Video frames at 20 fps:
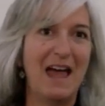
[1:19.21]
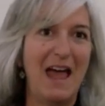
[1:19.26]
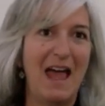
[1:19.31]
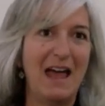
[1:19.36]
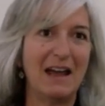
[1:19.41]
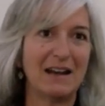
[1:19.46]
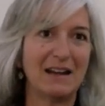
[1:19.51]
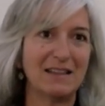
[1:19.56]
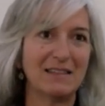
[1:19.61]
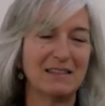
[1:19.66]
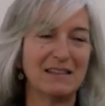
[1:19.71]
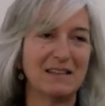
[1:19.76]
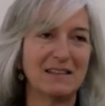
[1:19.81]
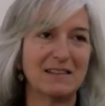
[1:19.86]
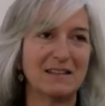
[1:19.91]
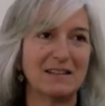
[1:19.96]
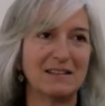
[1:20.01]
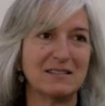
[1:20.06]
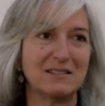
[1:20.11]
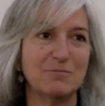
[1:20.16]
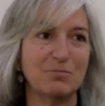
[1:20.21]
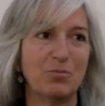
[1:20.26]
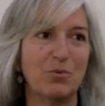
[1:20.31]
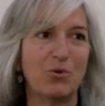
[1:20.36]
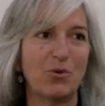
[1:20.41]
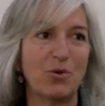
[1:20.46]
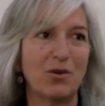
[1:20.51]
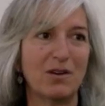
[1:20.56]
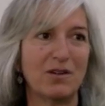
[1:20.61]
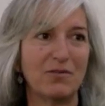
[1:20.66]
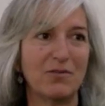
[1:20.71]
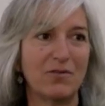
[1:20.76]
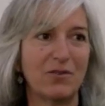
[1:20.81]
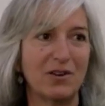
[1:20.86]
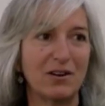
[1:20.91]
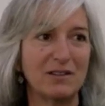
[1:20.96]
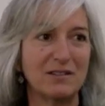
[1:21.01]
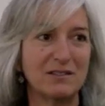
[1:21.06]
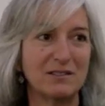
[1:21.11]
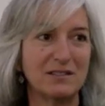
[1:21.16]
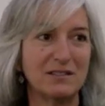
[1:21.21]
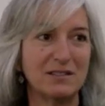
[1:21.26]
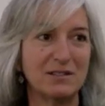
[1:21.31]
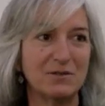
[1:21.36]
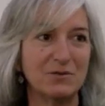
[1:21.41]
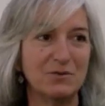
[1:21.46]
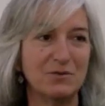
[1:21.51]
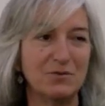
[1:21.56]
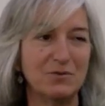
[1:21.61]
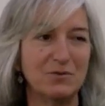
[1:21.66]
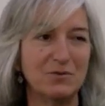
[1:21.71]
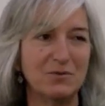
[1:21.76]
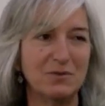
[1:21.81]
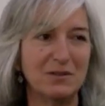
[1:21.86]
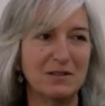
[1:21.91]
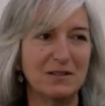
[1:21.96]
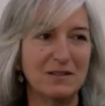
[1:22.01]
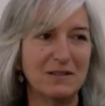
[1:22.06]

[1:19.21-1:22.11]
And I think that it's important for us to